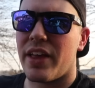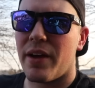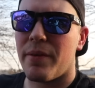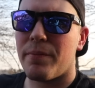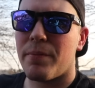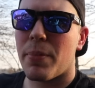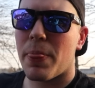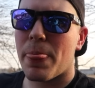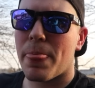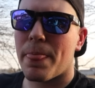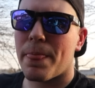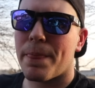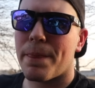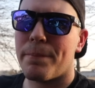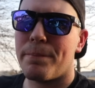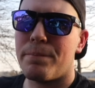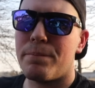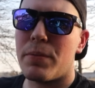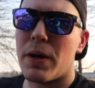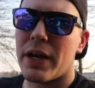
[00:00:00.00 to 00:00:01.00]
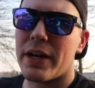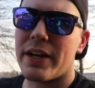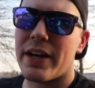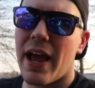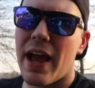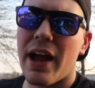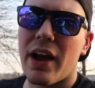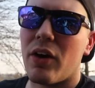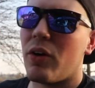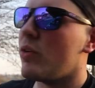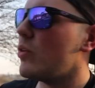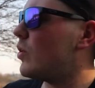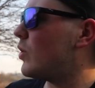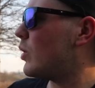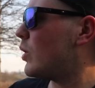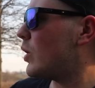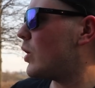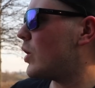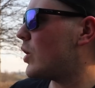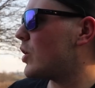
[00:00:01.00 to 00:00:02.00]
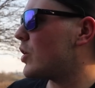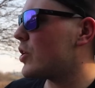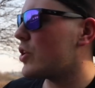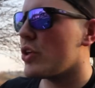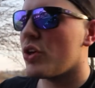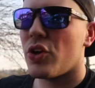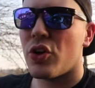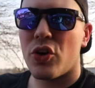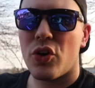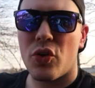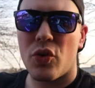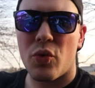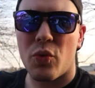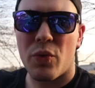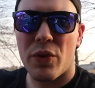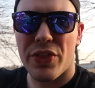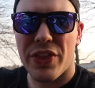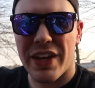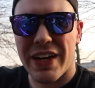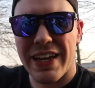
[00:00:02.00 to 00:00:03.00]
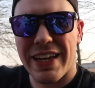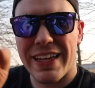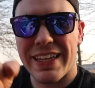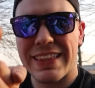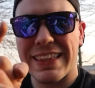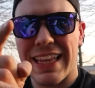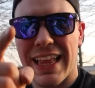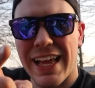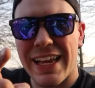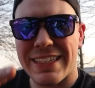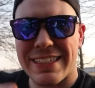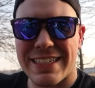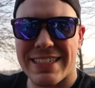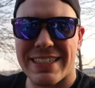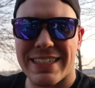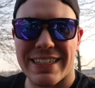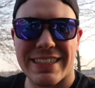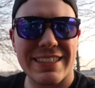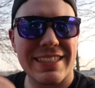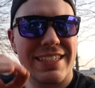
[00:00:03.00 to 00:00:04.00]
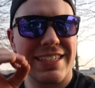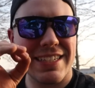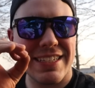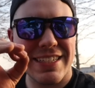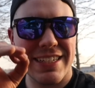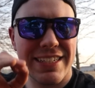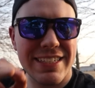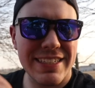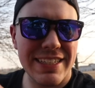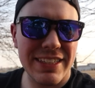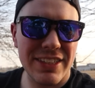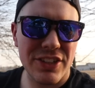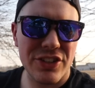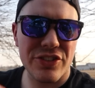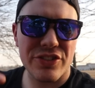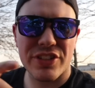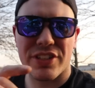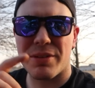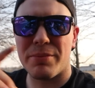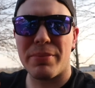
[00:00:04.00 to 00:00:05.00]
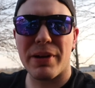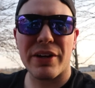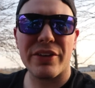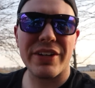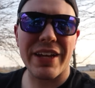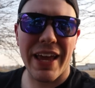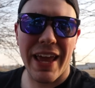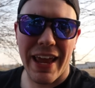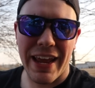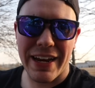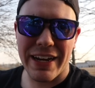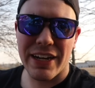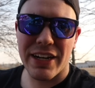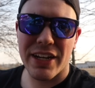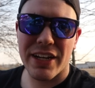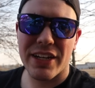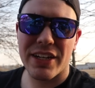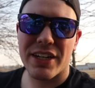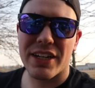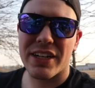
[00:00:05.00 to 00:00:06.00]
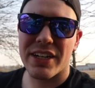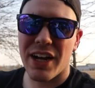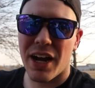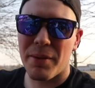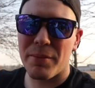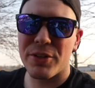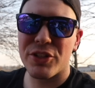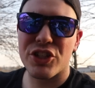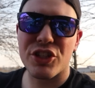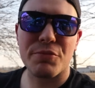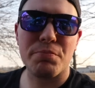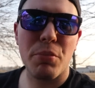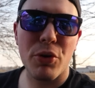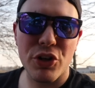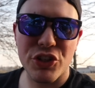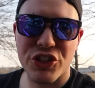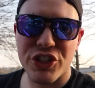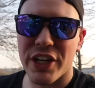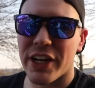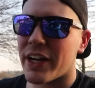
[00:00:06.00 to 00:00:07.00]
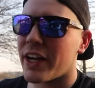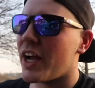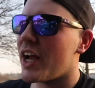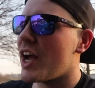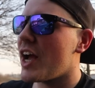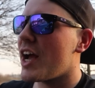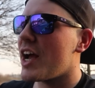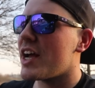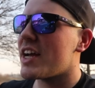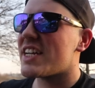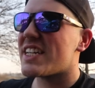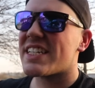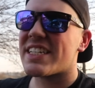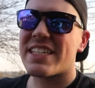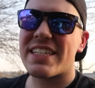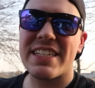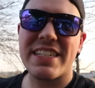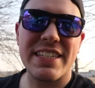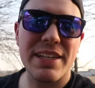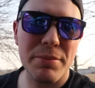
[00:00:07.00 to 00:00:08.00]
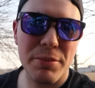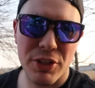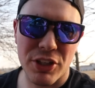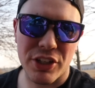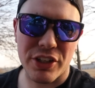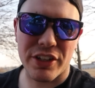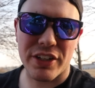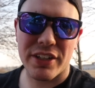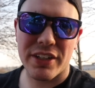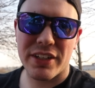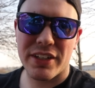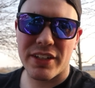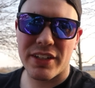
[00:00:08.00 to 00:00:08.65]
them. But now, with an inline six, six cylinders compared to eight, Cummins is pushing similar